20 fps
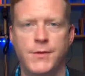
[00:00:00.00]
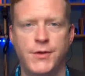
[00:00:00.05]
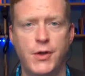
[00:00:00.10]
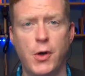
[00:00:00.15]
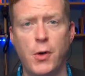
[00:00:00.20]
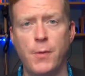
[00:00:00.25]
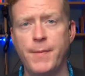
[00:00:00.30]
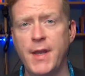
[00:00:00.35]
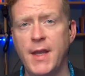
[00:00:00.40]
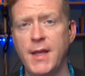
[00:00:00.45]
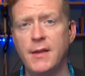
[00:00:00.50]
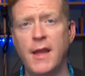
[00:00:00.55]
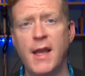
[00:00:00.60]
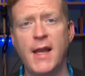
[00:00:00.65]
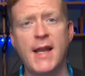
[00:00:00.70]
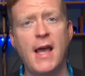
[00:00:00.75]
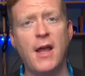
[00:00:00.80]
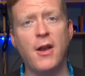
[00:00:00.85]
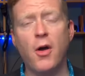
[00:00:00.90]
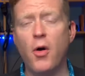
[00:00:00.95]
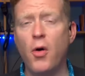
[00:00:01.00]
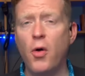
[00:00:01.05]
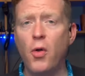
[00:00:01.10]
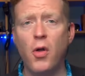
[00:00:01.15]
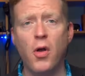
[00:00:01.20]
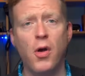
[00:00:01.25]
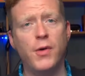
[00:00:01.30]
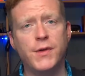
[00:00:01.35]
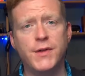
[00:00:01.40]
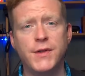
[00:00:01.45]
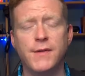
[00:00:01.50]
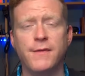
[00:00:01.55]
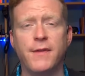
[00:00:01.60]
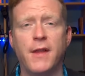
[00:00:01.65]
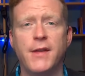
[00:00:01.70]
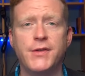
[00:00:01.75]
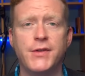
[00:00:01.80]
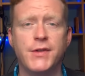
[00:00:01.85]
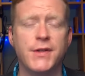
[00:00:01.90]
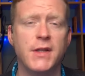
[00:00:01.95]
he laid out a whole host of
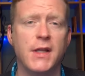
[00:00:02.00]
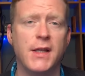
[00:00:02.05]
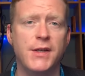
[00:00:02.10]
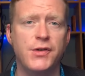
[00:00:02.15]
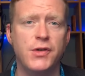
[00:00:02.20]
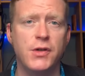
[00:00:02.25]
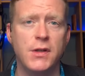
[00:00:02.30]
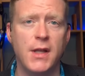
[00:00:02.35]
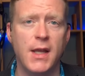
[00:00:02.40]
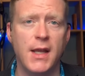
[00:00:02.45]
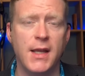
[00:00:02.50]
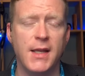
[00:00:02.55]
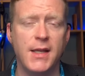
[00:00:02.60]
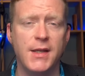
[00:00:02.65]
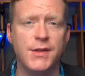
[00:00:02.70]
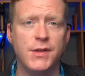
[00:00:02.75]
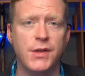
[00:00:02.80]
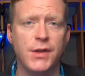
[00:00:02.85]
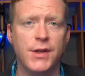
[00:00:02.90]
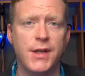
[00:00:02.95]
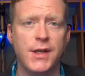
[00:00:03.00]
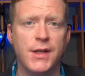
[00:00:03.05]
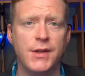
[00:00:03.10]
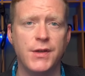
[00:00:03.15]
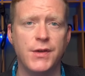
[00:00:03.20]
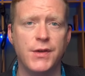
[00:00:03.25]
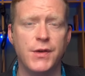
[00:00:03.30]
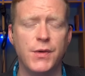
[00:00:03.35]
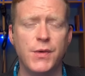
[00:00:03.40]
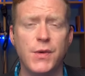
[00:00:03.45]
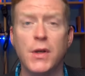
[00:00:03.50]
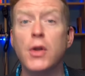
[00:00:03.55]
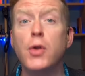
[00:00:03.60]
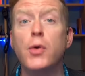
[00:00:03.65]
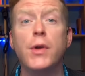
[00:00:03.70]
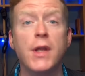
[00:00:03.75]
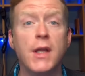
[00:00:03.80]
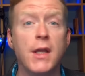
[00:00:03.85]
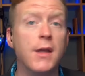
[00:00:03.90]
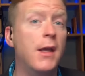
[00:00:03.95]
legislation that he's looking to do,
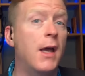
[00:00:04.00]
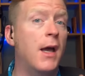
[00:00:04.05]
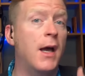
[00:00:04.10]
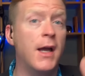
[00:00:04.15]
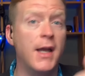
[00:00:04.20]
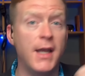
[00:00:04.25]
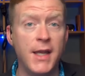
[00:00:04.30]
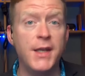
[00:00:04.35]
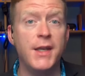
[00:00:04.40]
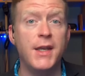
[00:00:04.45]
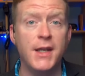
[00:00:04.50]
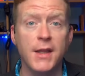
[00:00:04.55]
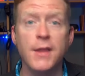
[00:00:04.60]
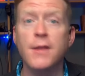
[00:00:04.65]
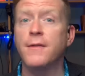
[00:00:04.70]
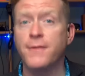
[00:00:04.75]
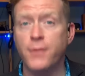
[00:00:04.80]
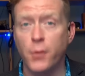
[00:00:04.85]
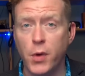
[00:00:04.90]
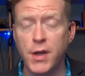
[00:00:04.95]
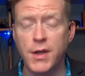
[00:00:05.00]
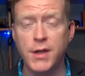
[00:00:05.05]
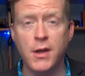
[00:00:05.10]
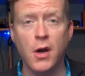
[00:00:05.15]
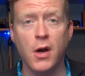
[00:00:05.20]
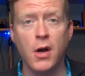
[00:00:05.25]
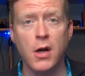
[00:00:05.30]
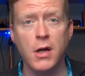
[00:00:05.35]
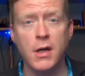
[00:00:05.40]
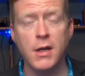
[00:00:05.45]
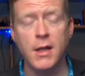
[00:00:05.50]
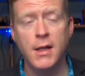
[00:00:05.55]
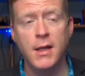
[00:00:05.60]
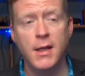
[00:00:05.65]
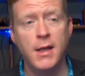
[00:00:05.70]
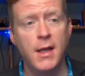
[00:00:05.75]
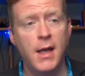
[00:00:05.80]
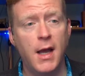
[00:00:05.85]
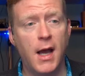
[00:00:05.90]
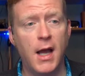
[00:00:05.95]
including uh, ending the FOID card.
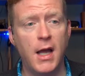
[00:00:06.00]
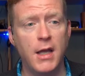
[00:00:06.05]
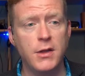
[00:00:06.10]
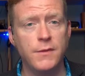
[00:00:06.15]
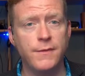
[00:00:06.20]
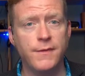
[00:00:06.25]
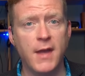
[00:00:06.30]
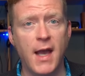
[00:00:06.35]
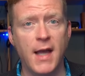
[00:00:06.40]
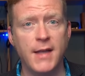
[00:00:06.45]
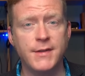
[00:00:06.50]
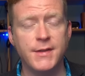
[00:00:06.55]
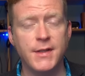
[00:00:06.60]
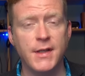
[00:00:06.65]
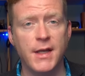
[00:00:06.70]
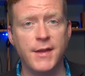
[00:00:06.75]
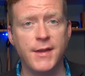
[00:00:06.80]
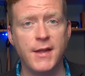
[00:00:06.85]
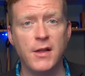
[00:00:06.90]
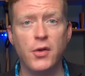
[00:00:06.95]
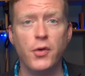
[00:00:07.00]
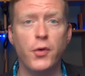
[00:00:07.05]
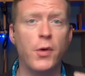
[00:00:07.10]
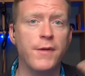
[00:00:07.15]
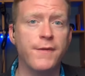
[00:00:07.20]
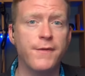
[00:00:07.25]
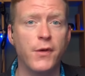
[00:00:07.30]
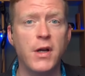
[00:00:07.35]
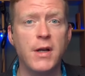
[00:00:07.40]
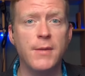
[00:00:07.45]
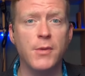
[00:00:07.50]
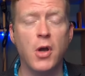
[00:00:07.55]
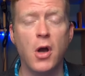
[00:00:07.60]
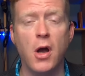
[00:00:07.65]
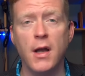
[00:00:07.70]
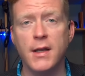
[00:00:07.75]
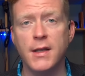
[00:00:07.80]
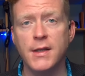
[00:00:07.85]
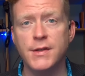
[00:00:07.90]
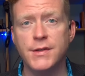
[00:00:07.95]
Uh, you've got the Illinois Freedom
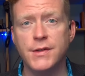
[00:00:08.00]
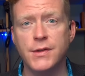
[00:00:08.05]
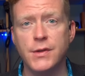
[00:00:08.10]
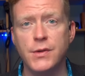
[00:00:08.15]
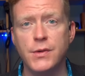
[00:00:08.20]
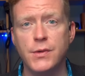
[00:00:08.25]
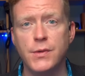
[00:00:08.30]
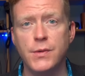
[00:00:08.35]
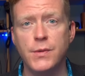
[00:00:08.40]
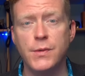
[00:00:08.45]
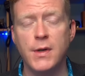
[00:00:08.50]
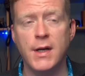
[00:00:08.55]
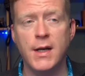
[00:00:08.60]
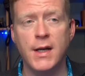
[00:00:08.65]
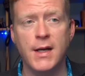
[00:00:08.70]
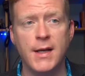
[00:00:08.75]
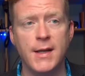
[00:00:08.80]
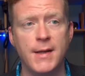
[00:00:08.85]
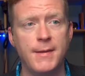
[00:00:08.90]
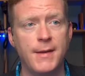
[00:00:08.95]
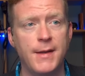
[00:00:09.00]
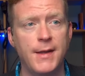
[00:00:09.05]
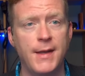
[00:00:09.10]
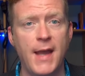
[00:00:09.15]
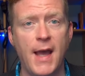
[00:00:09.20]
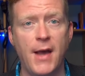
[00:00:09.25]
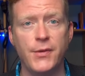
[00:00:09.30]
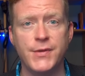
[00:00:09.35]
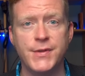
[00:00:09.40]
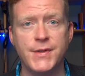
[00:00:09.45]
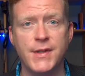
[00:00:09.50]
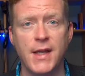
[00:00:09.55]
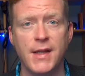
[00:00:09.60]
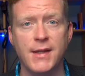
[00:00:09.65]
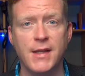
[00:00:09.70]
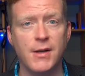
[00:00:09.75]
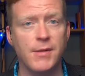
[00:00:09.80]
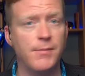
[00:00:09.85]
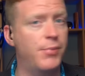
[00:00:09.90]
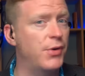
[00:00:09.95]
Caucus, who uh, announced that
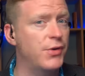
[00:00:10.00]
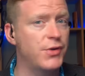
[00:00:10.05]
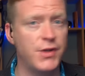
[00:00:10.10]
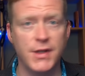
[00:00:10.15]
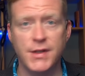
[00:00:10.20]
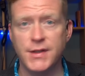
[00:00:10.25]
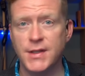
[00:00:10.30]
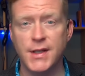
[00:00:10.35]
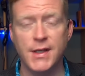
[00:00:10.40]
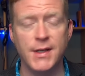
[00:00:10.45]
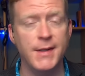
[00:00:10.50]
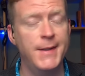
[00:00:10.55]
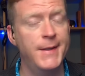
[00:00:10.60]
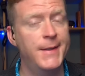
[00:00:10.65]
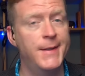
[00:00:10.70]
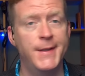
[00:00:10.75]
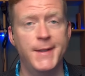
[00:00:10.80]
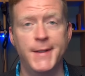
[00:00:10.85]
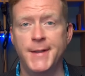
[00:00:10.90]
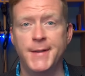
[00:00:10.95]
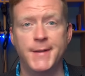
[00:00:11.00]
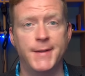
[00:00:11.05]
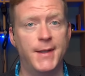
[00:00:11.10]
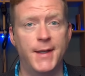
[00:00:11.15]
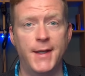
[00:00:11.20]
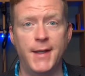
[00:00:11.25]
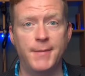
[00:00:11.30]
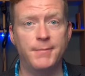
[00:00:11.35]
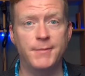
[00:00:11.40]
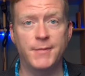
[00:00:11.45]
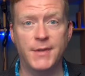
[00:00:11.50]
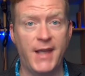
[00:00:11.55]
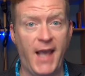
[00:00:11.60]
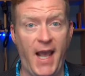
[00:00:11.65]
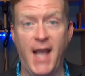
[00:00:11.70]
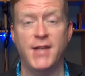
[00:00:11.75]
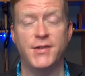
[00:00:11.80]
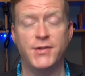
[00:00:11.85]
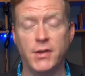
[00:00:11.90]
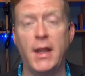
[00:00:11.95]
they're pushing to uh,
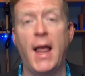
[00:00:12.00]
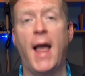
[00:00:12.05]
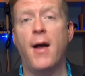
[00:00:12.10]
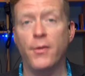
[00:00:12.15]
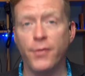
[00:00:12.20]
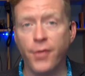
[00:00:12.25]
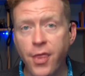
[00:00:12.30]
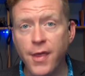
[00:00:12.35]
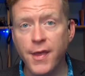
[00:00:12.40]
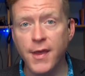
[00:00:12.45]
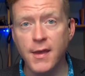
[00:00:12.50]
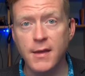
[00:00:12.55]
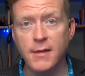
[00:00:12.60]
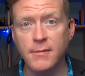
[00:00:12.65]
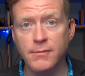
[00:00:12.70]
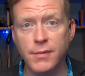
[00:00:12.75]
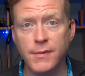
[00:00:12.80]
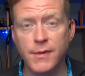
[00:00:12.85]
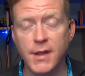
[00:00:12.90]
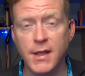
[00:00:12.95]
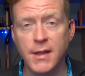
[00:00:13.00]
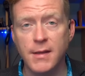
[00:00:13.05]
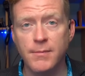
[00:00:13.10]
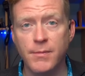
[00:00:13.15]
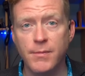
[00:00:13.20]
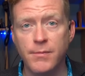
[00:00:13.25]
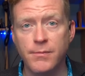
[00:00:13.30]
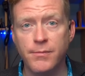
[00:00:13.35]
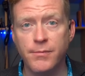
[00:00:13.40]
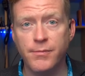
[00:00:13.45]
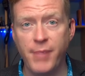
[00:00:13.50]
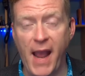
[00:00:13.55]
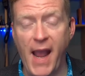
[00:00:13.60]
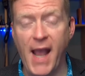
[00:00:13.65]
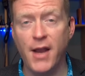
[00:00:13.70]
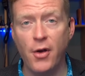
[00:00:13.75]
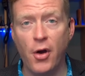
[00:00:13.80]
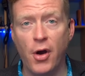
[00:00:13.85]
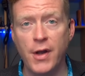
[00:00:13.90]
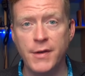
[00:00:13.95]
cancel out the, the ban
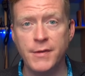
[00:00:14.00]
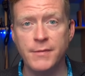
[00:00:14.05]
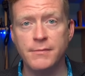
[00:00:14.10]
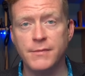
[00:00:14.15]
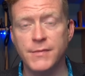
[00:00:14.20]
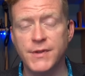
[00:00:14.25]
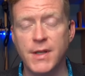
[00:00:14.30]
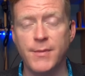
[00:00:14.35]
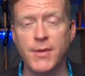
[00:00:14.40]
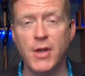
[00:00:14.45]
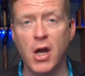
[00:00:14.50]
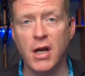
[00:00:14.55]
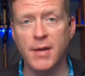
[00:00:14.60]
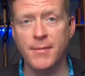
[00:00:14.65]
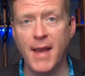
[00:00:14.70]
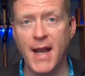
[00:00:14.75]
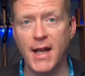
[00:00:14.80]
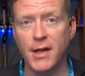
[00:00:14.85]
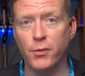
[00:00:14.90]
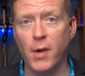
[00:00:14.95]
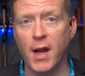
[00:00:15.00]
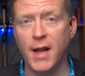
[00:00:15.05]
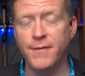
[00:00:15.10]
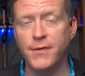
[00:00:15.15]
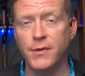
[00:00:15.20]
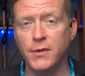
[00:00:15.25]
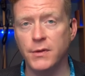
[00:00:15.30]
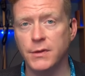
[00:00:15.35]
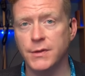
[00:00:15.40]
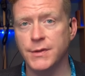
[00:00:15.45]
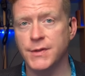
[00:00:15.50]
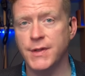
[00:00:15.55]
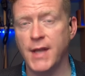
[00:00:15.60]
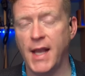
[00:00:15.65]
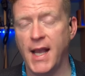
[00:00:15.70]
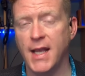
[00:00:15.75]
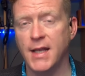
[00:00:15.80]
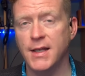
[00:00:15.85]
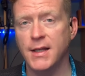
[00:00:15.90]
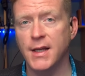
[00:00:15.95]
on semi-automatic rifles,
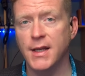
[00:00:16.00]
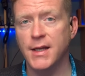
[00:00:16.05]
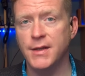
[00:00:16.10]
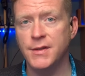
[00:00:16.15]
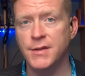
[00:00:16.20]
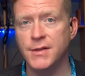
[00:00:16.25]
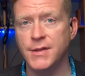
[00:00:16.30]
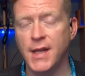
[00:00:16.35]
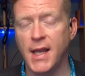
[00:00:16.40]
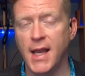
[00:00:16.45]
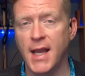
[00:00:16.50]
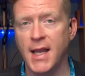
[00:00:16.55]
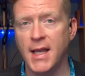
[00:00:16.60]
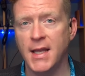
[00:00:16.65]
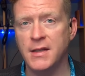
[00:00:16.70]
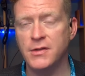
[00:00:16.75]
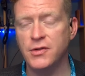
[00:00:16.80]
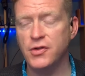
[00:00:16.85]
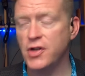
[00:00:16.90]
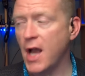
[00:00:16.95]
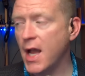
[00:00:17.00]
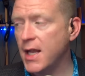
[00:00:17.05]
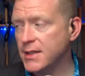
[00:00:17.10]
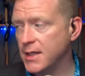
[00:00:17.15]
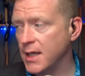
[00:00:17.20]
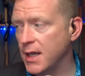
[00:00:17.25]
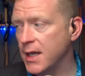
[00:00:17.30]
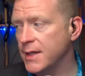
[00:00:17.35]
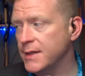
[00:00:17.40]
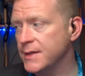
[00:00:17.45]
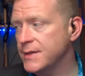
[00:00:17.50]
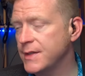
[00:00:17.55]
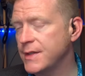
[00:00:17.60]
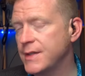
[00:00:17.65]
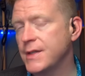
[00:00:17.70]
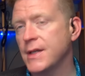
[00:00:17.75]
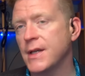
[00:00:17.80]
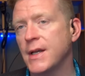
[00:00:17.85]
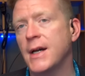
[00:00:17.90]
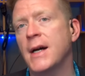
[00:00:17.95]
handguns, and shotguns,
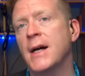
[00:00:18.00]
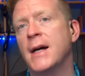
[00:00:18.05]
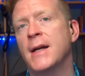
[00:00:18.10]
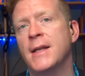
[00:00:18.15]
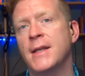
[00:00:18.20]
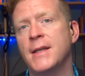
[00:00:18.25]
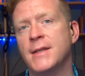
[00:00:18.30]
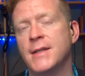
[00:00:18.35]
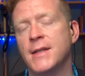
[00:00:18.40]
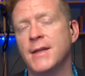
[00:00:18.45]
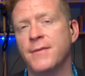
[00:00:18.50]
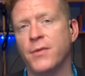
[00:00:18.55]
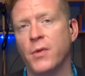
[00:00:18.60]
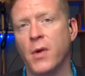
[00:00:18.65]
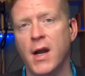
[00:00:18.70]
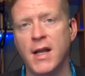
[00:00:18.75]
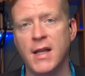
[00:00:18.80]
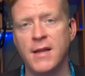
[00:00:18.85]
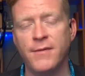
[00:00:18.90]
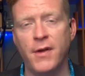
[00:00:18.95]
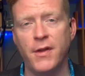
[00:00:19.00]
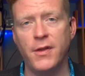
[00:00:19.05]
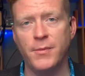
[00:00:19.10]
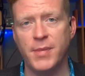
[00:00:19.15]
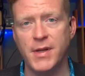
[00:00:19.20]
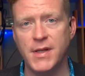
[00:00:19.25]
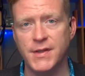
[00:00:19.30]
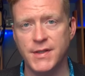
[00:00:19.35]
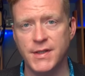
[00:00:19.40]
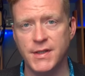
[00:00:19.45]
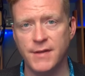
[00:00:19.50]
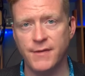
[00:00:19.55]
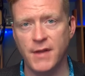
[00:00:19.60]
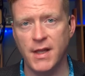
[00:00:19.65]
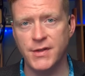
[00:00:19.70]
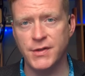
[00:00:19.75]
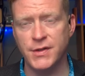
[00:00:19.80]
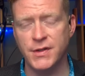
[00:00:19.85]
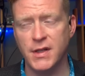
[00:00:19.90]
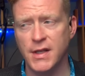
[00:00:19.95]
uh, and a variety of other pieces of
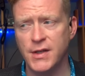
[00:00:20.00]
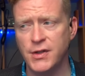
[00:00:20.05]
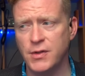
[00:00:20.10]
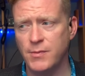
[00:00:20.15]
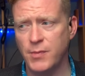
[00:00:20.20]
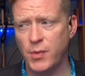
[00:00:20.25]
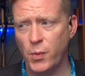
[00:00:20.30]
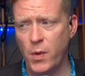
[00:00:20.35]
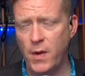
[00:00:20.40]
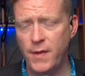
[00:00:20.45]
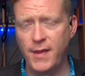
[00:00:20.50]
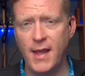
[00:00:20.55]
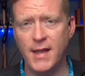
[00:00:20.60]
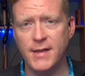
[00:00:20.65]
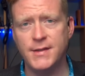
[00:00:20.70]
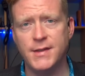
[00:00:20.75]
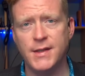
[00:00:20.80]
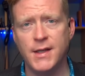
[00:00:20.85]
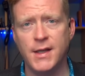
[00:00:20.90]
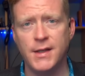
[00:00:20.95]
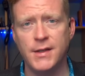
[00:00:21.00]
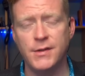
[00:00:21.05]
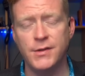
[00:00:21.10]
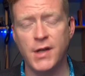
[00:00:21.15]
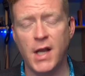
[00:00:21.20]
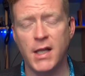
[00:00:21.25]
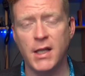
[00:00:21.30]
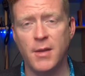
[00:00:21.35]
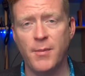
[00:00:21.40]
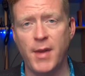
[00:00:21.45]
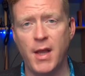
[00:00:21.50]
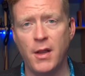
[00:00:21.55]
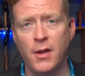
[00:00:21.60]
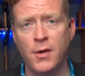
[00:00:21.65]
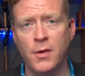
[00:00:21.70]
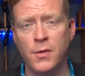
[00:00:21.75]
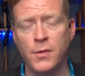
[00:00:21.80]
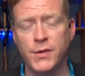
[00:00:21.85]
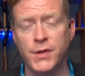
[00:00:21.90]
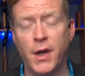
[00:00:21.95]
legislation. But one that uh, John
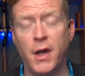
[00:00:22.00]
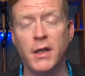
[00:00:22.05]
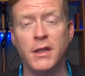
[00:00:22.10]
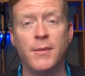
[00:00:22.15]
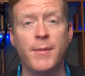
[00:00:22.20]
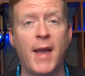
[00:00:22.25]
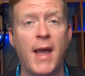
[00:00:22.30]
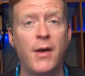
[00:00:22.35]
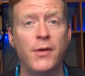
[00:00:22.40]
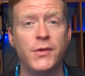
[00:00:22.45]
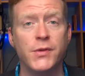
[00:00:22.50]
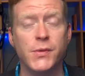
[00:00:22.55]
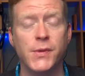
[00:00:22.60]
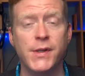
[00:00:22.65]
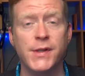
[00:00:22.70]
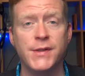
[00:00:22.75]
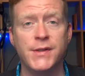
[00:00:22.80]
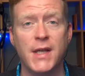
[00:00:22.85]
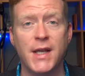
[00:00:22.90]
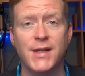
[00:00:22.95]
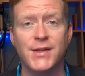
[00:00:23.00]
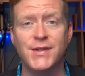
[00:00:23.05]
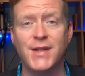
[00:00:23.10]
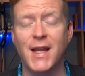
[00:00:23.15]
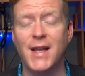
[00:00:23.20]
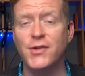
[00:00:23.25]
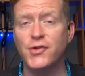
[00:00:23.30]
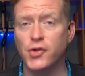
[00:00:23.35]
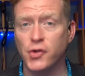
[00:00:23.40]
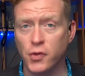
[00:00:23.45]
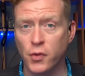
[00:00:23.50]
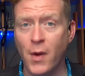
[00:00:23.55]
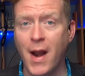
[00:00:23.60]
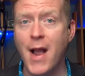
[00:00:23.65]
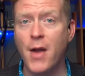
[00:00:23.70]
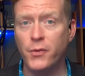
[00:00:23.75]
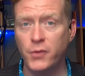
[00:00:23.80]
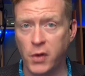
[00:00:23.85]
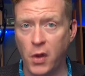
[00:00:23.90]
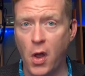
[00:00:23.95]
Cabello talked about was a stand your
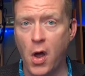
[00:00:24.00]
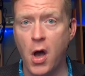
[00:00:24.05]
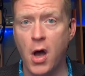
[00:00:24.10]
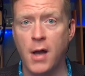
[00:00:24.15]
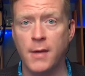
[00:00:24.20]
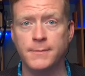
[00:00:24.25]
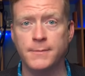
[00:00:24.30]
ground law.